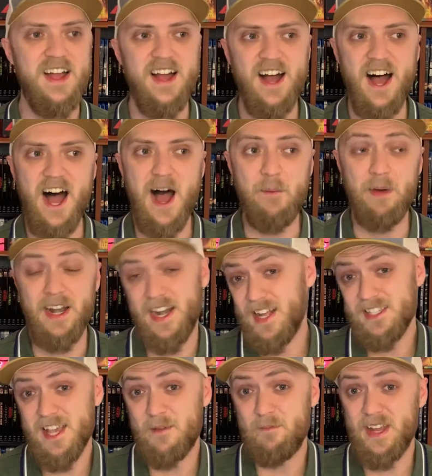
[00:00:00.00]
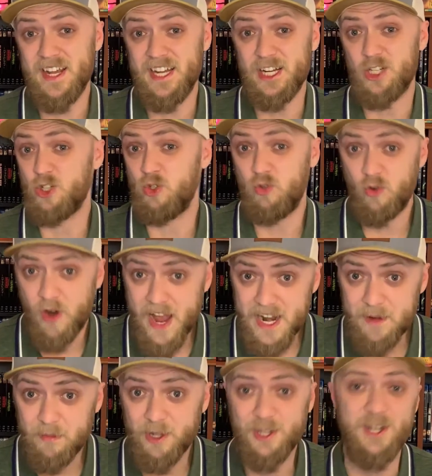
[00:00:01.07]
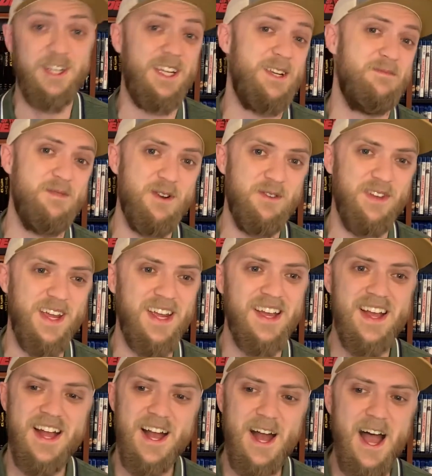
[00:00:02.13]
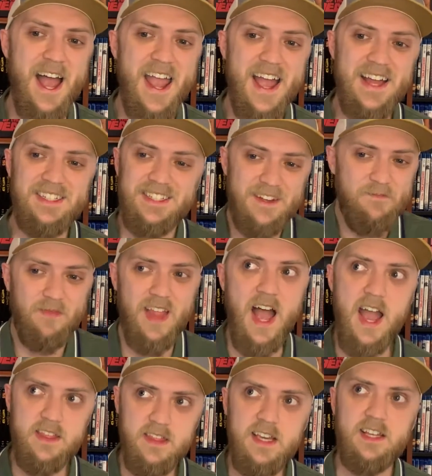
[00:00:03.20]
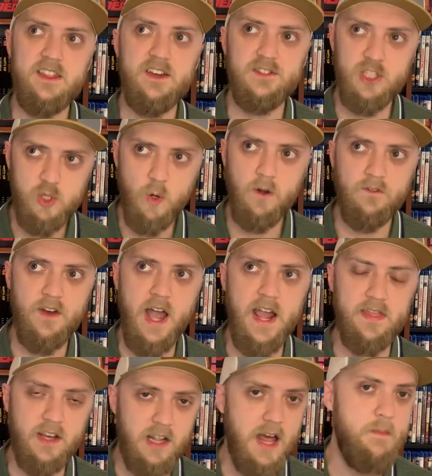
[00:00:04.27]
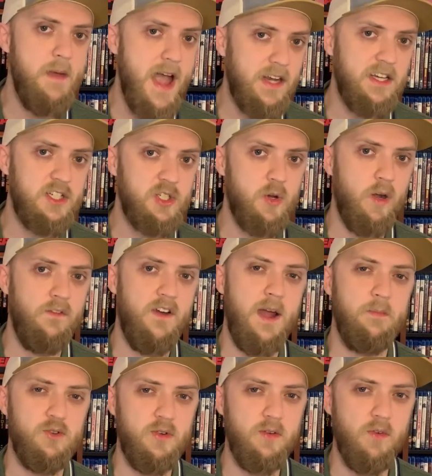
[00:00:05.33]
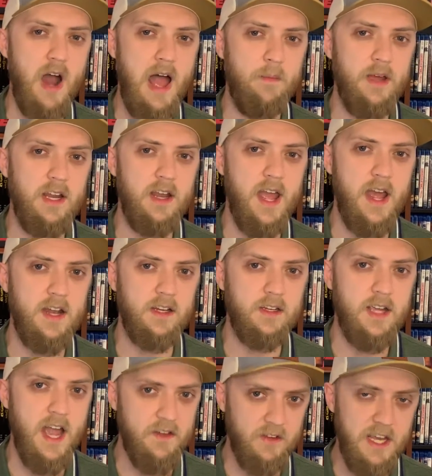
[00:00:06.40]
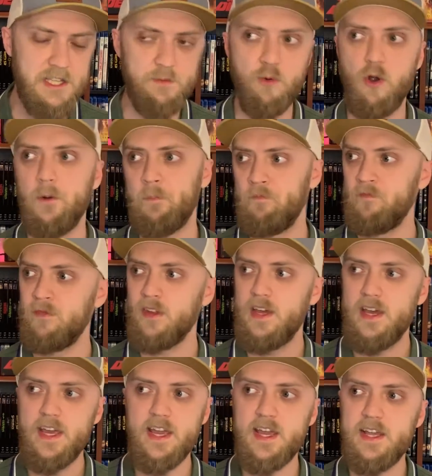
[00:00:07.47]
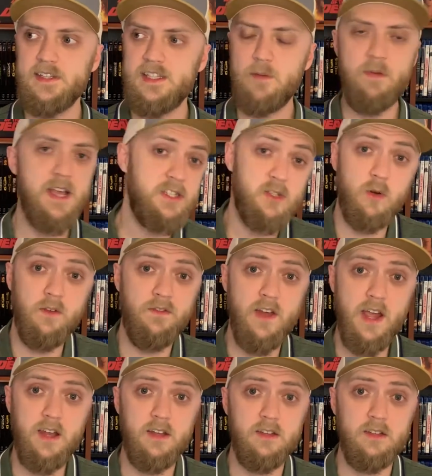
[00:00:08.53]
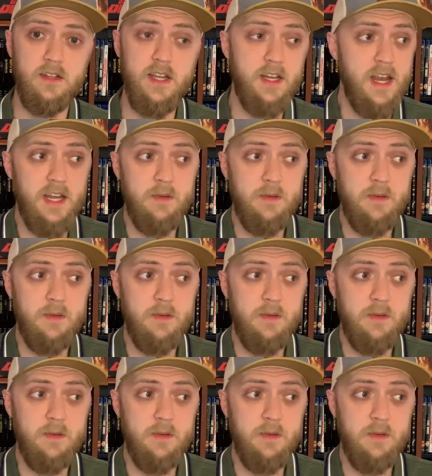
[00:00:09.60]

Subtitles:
but it ends up being an incredible looking movie. And I think the sword fight, the climactic sword fight between Robin and Guy of Gisborne, is the best sword fight in any